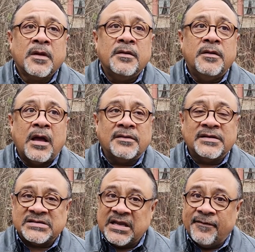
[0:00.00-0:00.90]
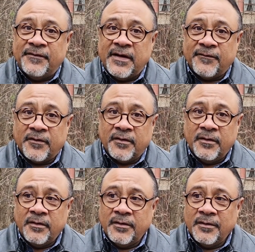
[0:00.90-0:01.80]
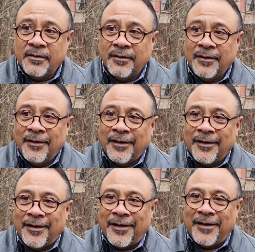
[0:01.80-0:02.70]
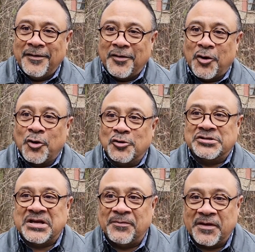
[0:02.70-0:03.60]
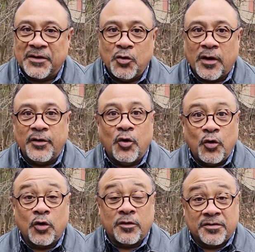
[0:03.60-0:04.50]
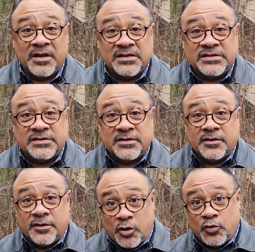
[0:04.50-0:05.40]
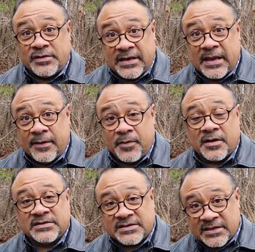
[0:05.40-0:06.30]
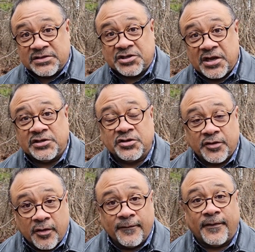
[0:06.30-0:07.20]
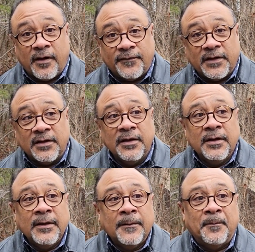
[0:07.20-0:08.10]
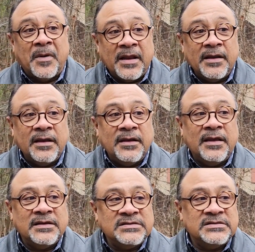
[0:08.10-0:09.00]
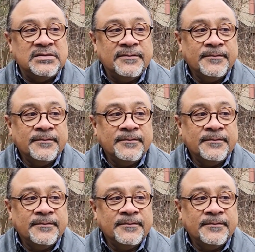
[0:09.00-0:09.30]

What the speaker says: not to say I've never learned something new, or I don't learn things new today, because things change and they're evolving, but it is